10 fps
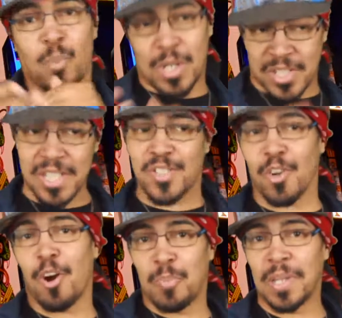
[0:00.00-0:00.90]
where she
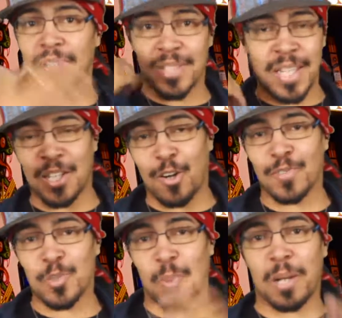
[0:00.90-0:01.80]
saw Peter taking
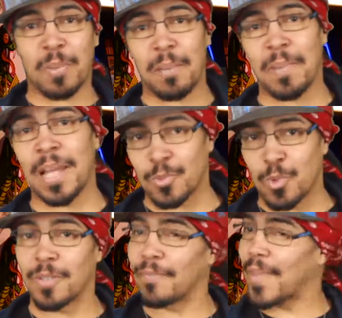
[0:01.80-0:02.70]
off the Spider-Man
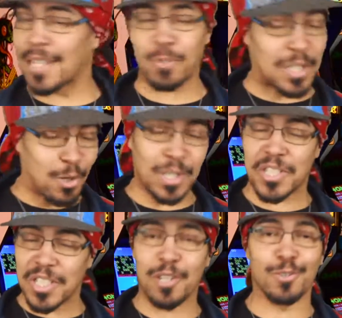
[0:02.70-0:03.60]
mask, well, now we know
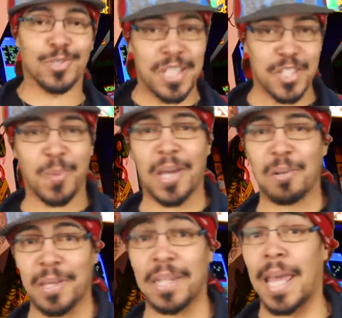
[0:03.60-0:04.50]
that she knows that he's
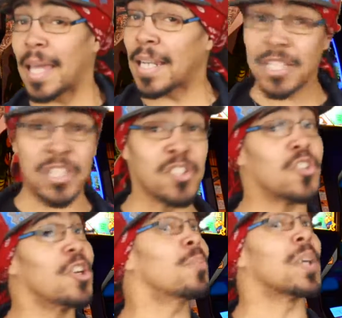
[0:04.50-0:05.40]
Spider-Man and that
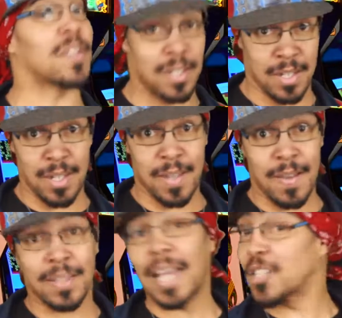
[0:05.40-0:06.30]
she's good with it.
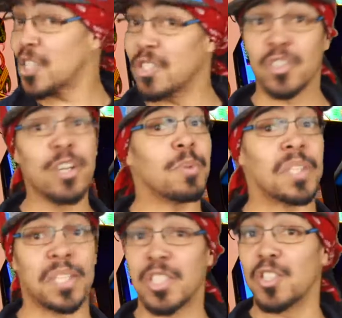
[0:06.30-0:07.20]
Like, she's good
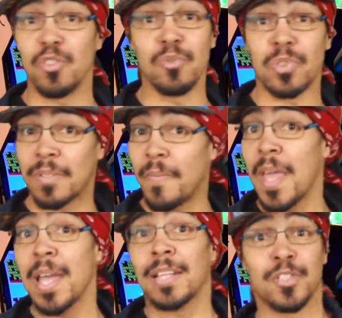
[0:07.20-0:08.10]
with it. She's using them
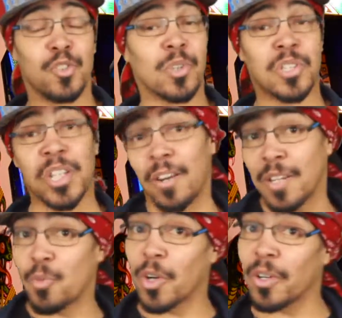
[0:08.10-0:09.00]
to do her
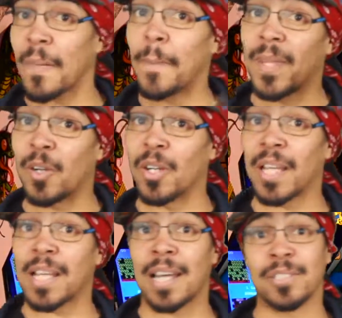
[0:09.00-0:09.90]
charity work and all
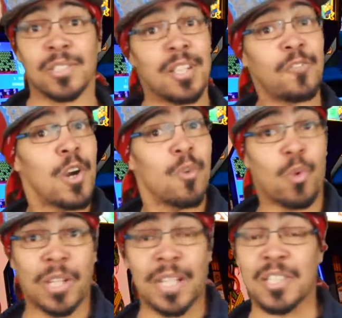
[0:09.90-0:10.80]
that kind of stuff,
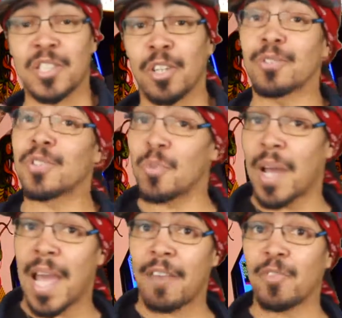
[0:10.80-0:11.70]
working at the shelters and
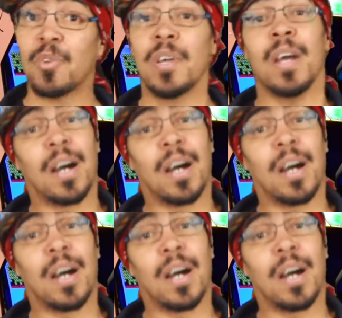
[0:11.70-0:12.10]
what have you.